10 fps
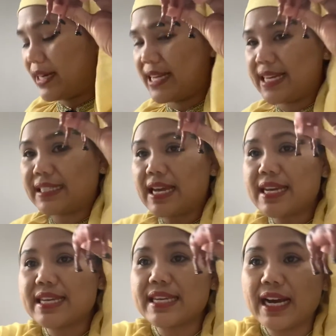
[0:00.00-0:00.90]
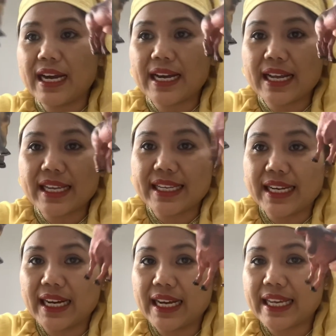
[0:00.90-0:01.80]
is y,
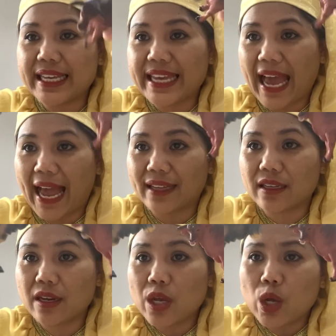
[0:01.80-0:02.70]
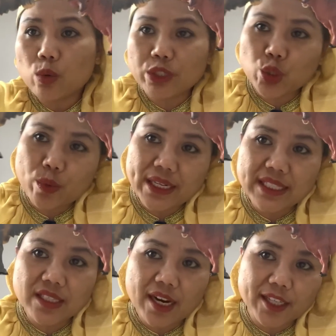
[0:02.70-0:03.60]
y, yak. Which one
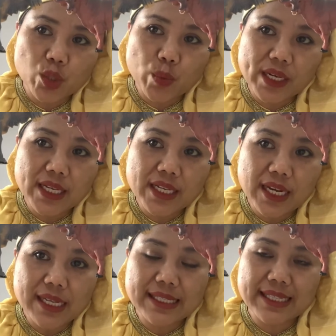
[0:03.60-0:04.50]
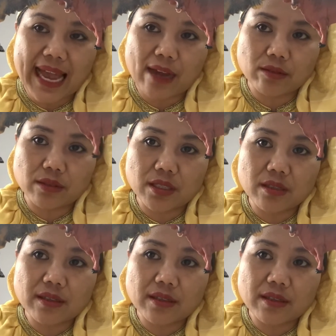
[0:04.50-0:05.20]
starts with a y sound?